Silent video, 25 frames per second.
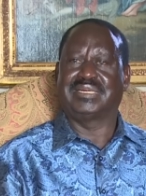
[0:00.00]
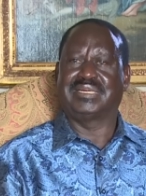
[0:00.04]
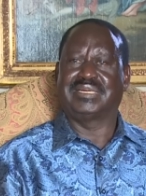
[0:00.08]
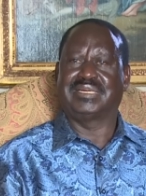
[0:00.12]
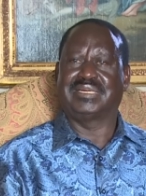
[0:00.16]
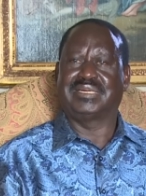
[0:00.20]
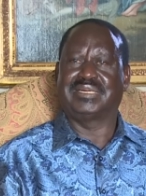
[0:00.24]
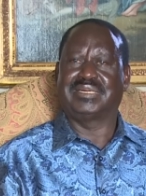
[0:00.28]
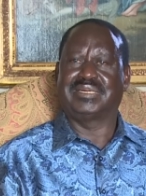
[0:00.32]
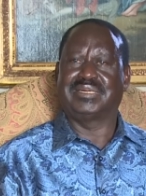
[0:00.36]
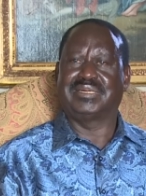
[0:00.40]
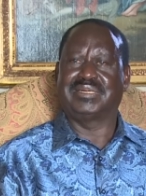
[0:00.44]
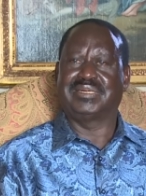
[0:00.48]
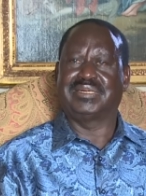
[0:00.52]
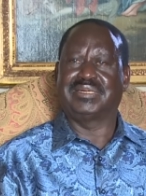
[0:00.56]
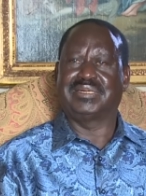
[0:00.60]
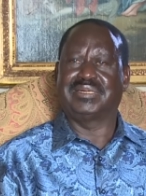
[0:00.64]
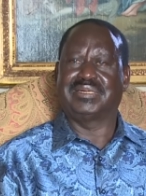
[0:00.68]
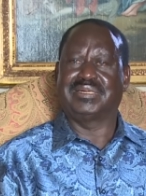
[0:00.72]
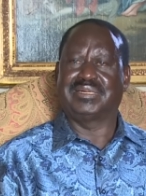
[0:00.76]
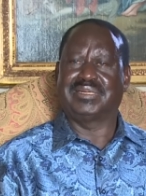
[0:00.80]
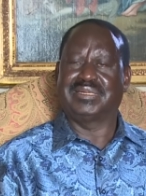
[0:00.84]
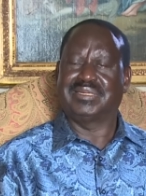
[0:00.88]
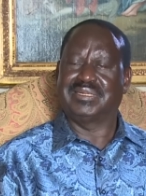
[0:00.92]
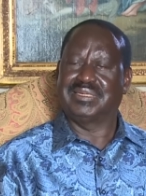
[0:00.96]

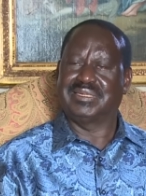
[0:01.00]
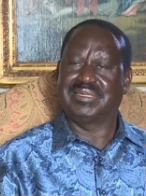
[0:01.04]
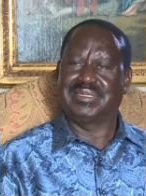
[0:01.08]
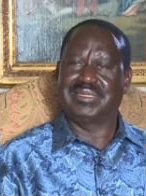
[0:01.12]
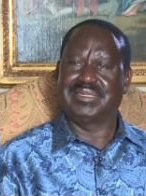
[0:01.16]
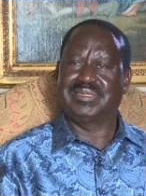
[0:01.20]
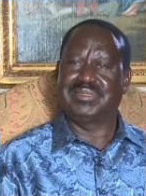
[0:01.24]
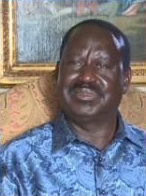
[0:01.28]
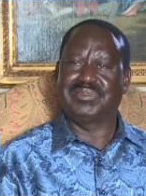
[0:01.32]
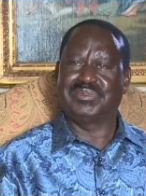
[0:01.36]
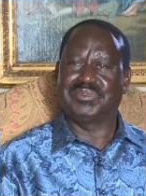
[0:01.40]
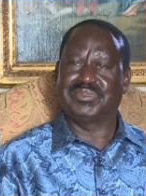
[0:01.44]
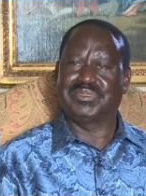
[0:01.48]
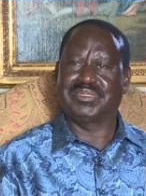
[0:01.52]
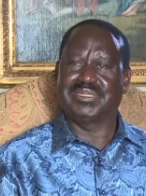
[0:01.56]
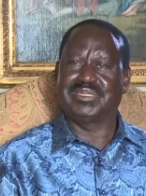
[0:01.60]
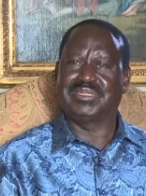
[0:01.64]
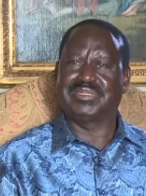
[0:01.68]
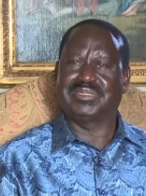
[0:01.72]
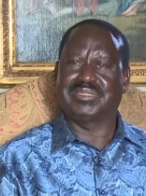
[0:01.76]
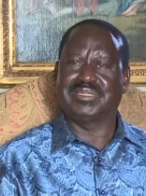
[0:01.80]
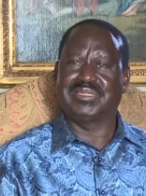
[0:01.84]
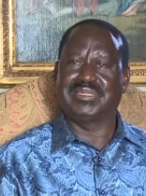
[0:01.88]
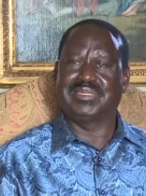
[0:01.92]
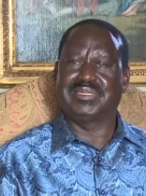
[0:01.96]
Uh, and then you
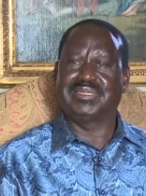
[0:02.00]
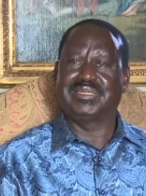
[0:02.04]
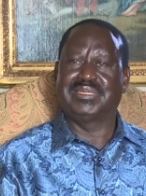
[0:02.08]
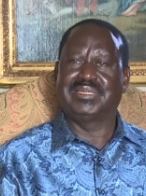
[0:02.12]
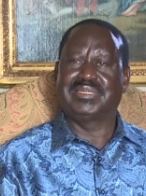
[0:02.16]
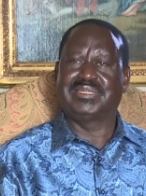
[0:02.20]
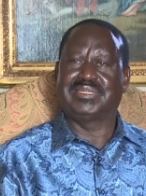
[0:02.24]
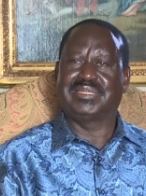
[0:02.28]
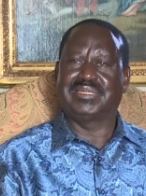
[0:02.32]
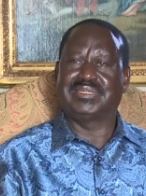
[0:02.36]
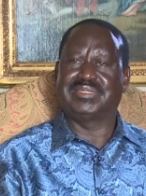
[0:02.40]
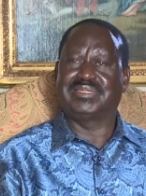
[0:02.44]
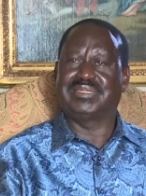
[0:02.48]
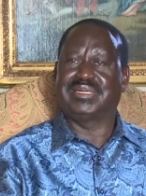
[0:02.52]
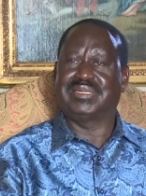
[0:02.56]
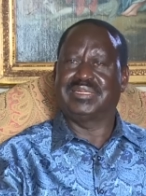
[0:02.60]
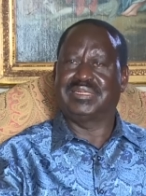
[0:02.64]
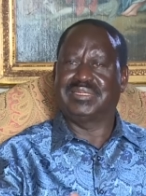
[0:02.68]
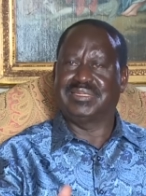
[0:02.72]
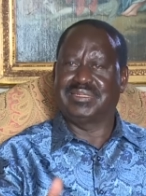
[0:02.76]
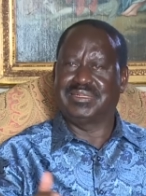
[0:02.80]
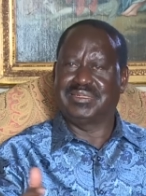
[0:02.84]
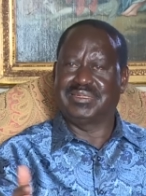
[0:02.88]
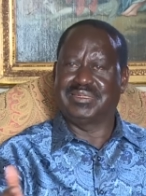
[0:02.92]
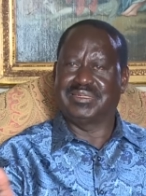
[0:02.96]
still say that
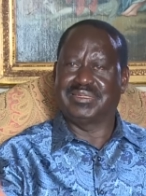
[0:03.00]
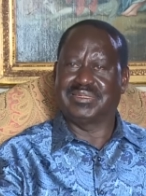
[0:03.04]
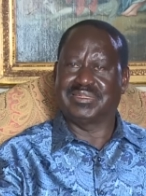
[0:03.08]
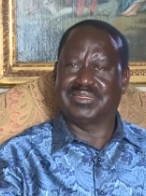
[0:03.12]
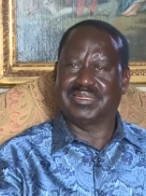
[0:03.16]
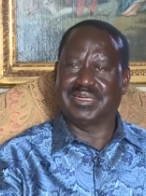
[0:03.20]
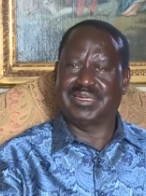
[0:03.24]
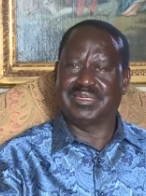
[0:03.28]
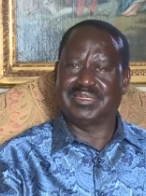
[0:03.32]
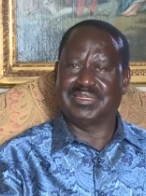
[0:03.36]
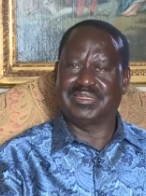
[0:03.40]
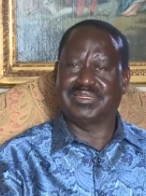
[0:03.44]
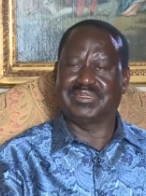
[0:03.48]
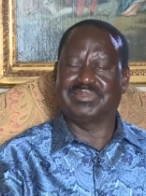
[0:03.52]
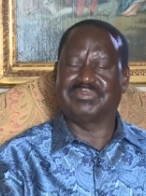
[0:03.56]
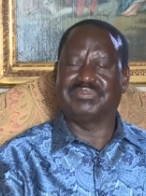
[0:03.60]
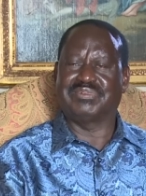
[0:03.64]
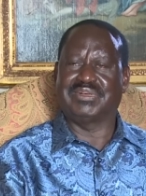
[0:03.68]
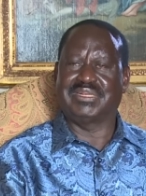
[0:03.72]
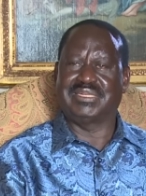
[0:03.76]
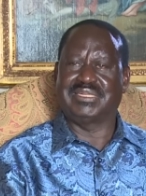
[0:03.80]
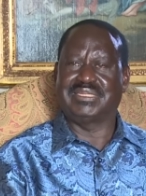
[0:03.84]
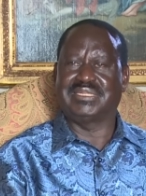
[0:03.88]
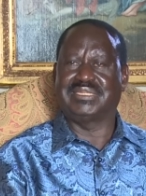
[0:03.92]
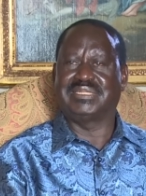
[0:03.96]
that result is
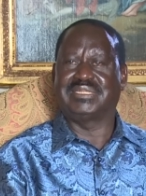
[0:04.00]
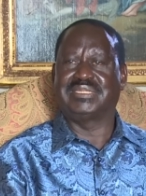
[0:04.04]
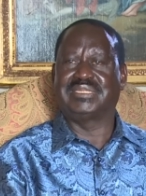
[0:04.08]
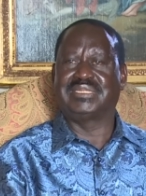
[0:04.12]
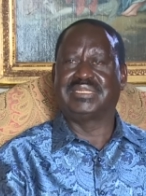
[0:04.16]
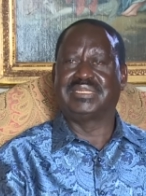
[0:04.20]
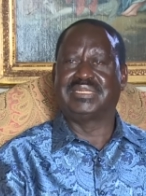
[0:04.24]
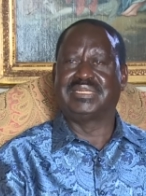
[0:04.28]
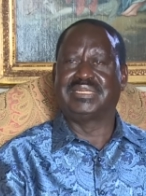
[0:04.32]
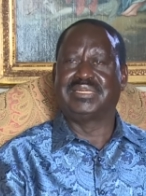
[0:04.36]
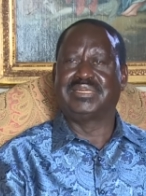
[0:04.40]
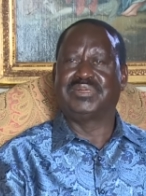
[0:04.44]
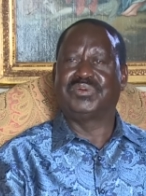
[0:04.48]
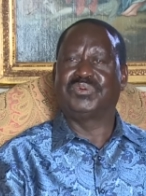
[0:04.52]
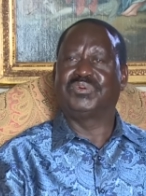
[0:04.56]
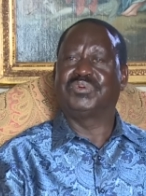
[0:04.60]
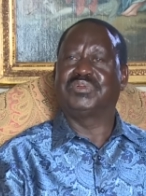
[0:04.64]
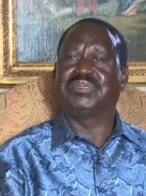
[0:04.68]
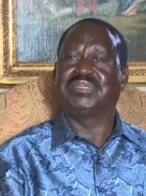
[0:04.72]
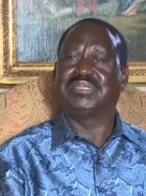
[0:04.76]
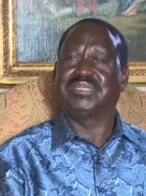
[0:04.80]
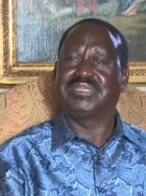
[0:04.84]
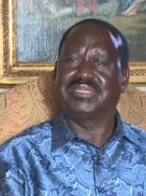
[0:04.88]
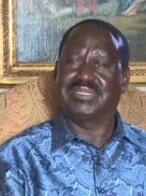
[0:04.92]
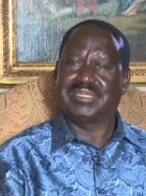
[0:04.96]
valid.
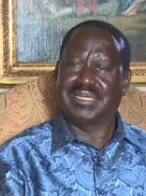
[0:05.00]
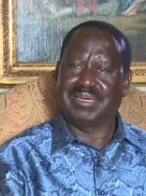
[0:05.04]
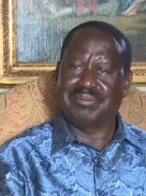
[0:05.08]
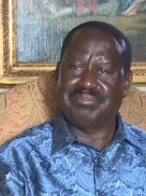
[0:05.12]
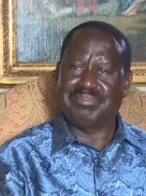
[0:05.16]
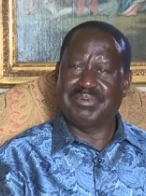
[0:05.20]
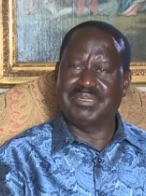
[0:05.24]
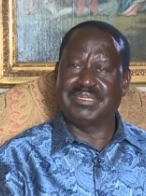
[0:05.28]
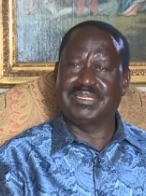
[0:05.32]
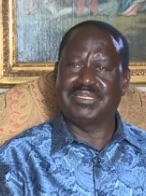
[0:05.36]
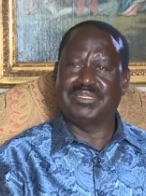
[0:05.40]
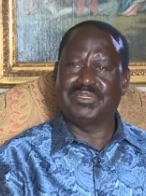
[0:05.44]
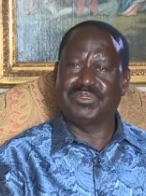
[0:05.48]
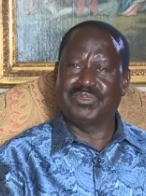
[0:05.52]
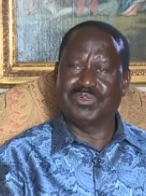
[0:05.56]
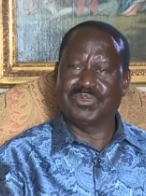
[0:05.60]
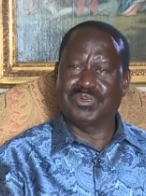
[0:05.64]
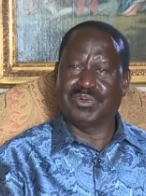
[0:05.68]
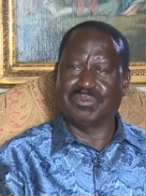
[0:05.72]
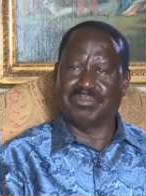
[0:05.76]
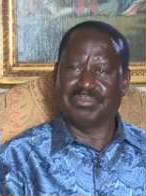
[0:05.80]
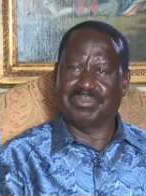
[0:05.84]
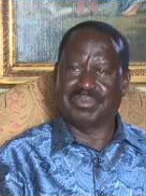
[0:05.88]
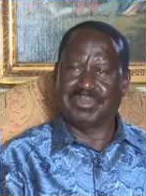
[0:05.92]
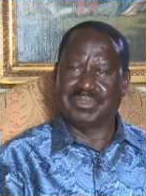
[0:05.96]
Would this happen in
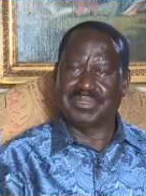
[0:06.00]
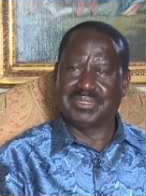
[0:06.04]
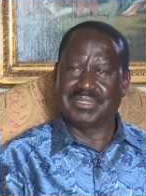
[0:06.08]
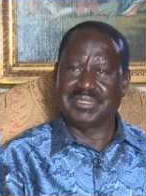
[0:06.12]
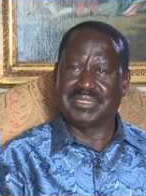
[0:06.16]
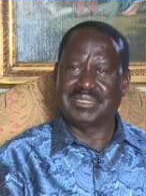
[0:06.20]
Europe?